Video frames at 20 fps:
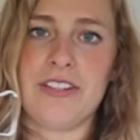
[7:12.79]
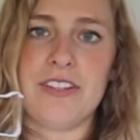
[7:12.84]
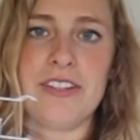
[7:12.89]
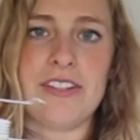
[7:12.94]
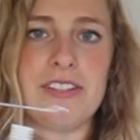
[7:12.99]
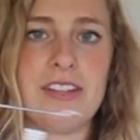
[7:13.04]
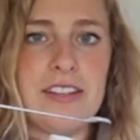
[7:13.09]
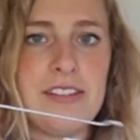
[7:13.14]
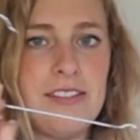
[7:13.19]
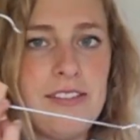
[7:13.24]

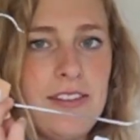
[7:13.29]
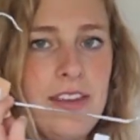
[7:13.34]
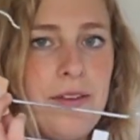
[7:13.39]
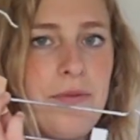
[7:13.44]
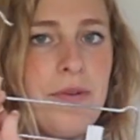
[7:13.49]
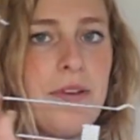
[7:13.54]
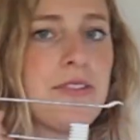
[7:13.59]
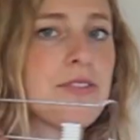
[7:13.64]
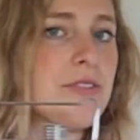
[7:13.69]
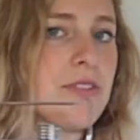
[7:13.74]
just as you get
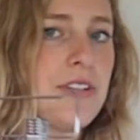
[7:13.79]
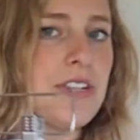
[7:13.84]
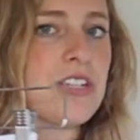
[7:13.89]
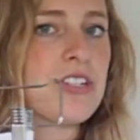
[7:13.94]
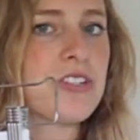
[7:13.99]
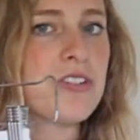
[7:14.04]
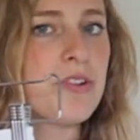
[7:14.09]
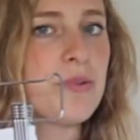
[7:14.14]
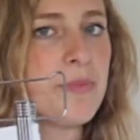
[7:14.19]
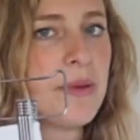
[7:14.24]
with
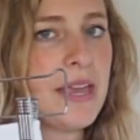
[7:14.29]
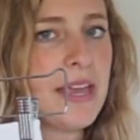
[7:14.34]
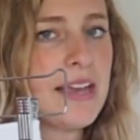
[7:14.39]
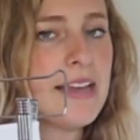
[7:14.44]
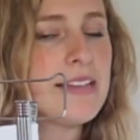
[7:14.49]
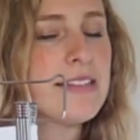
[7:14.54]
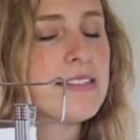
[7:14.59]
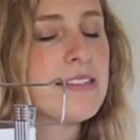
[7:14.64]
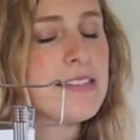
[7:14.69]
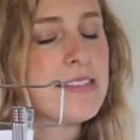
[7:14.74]
traditional
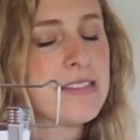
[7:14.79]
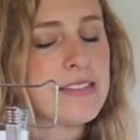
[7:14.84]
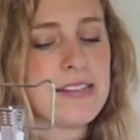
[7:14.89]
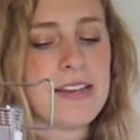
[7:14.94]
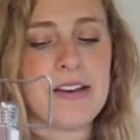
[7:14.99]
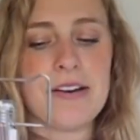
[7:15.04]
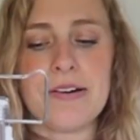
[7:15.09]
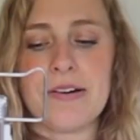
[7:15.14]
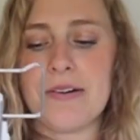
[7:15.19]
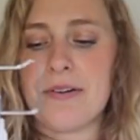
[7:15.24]
pants.
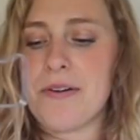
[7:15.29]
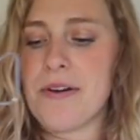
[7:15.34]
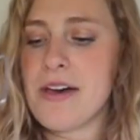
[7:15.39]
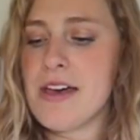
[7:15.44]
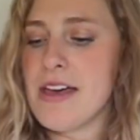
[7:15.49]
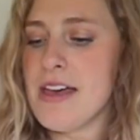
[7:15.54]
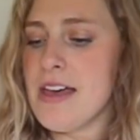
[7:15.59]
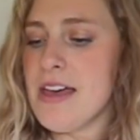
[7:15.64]
So